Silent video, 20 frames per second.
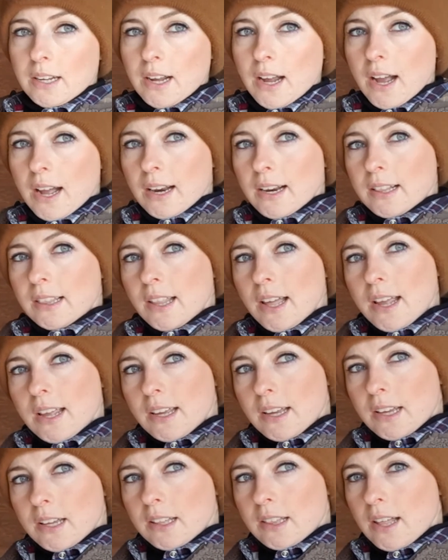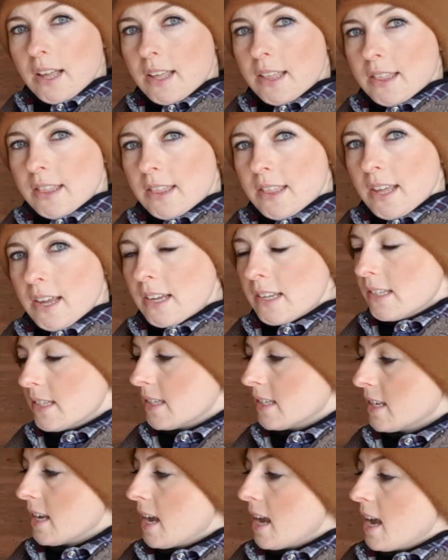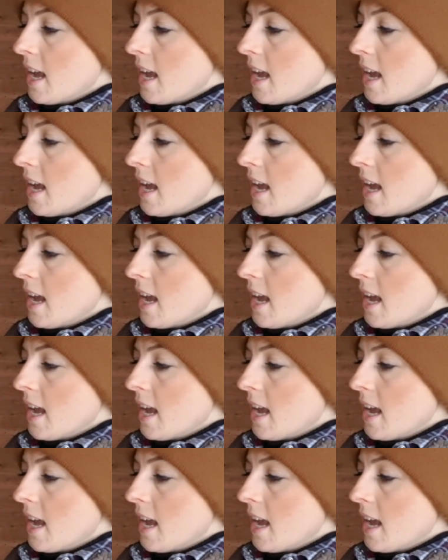kind of like this,